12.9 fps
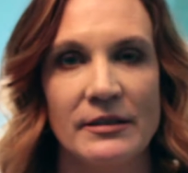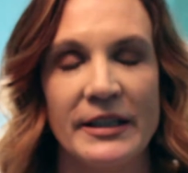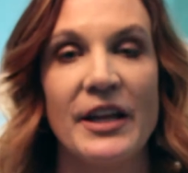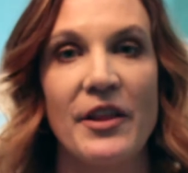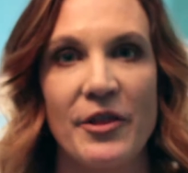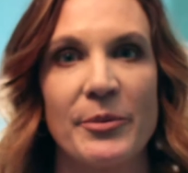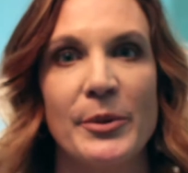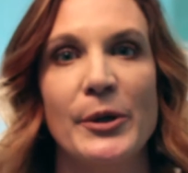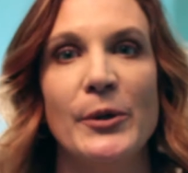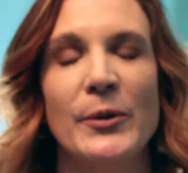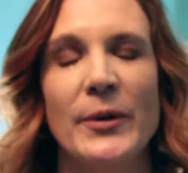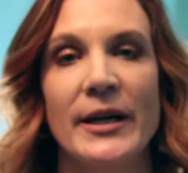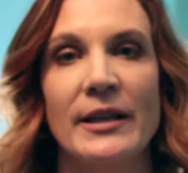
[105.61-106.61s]
get
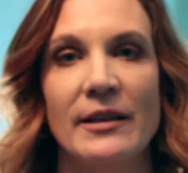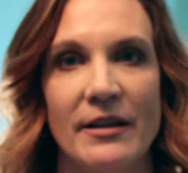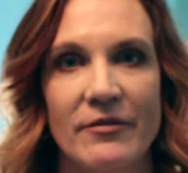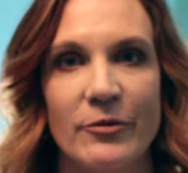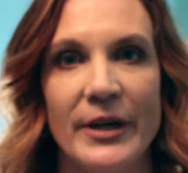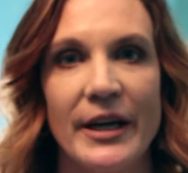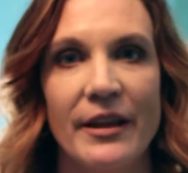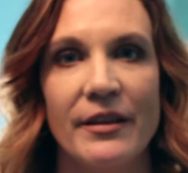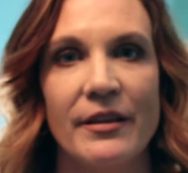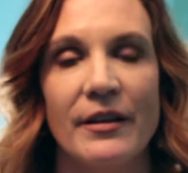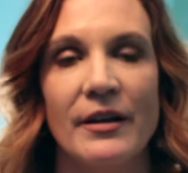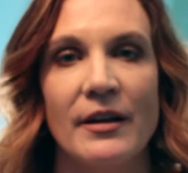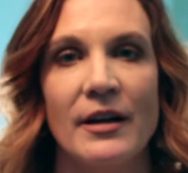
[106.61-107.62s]
through and live with.
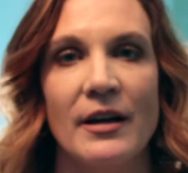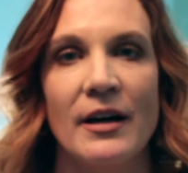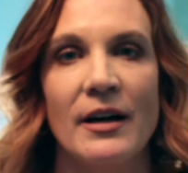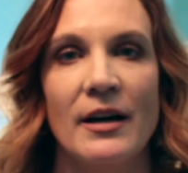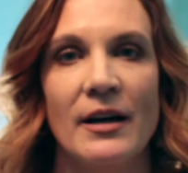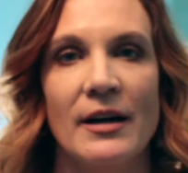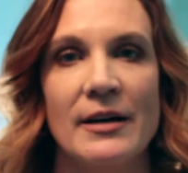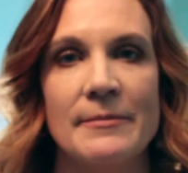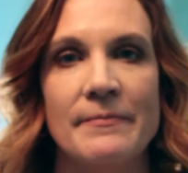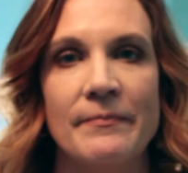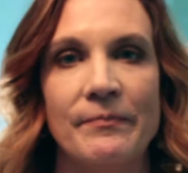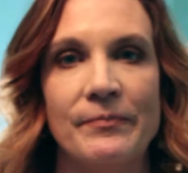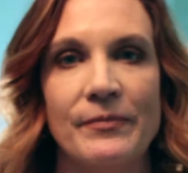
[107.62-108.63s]

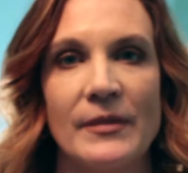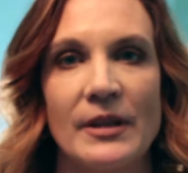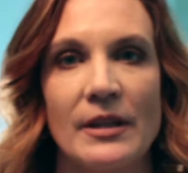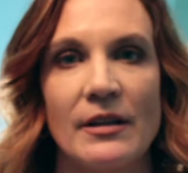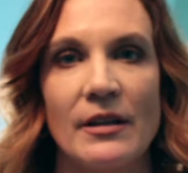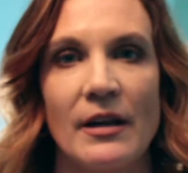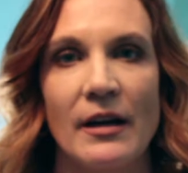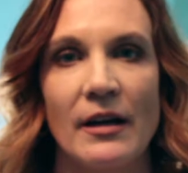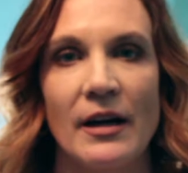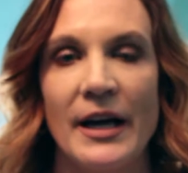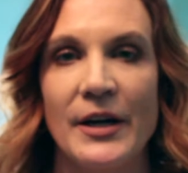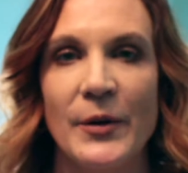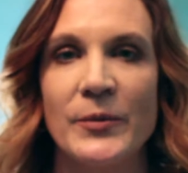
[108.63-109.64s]

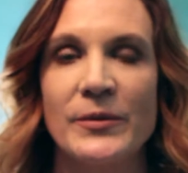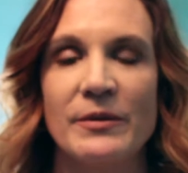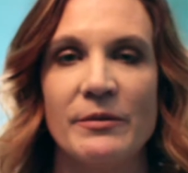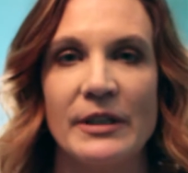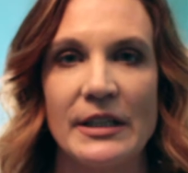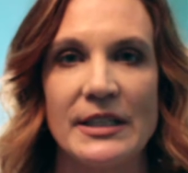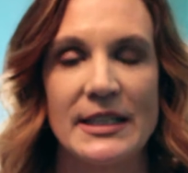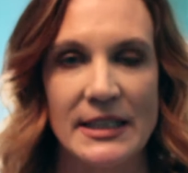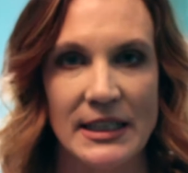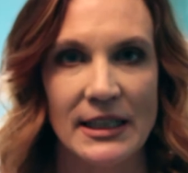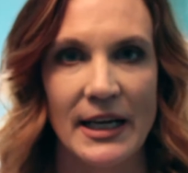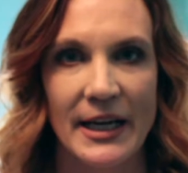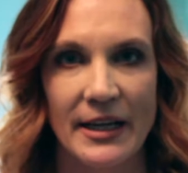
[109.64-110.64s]
I don't really
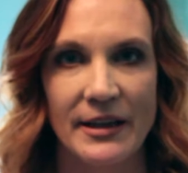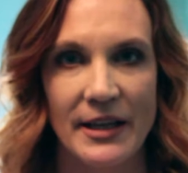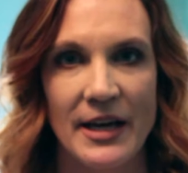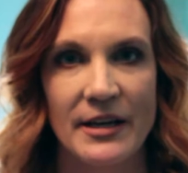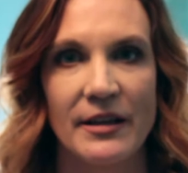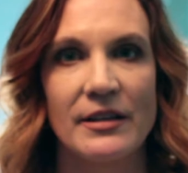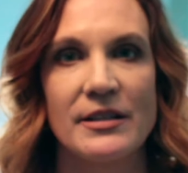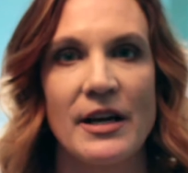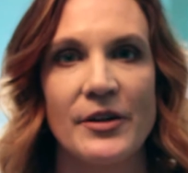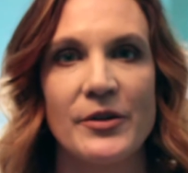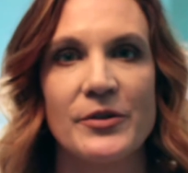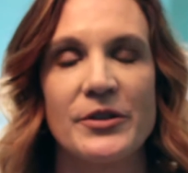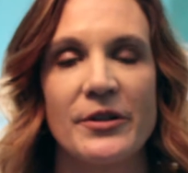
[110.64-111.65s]
see light at the end of the
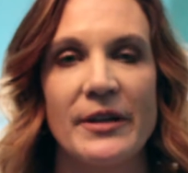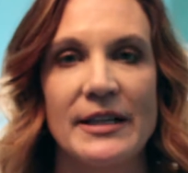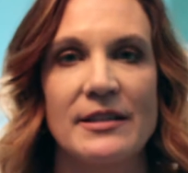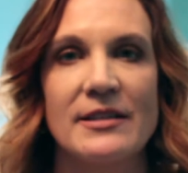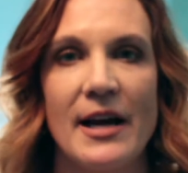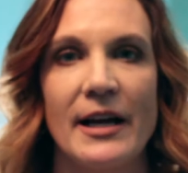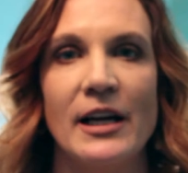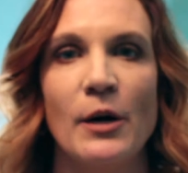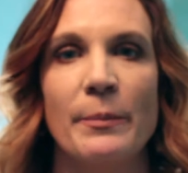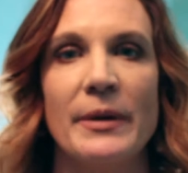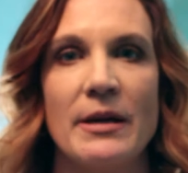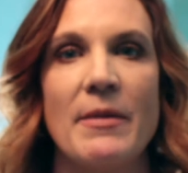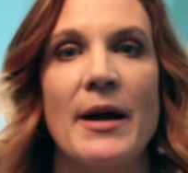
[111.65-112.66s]
tunnel, so that's not
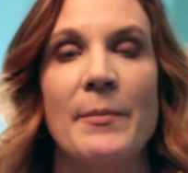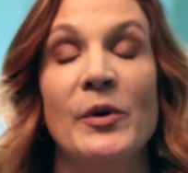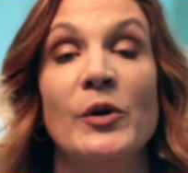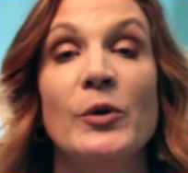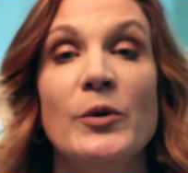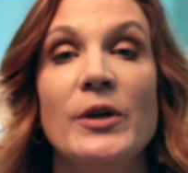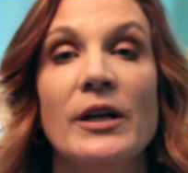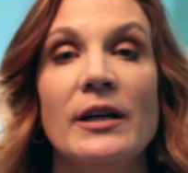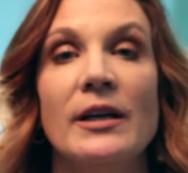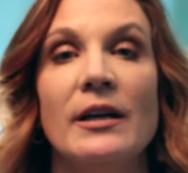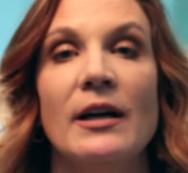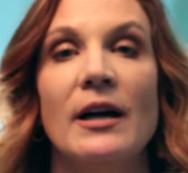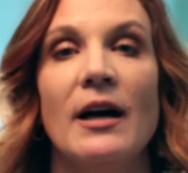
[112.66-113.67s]
helping my mood.
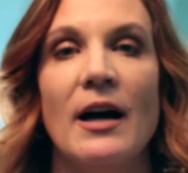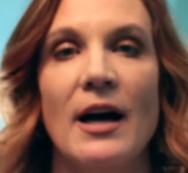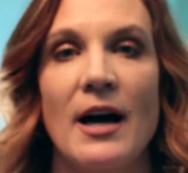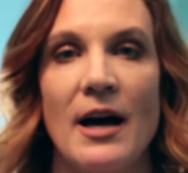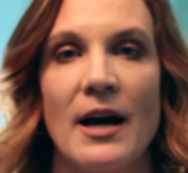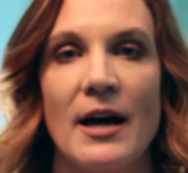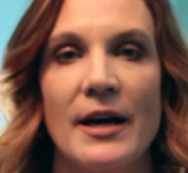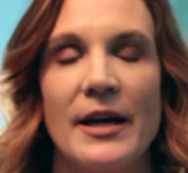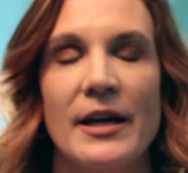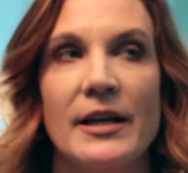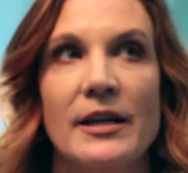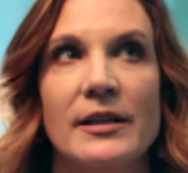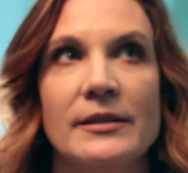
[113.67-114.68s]

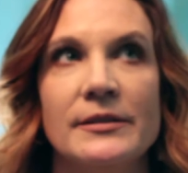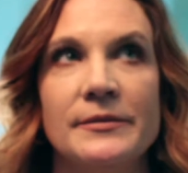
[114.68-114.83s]
I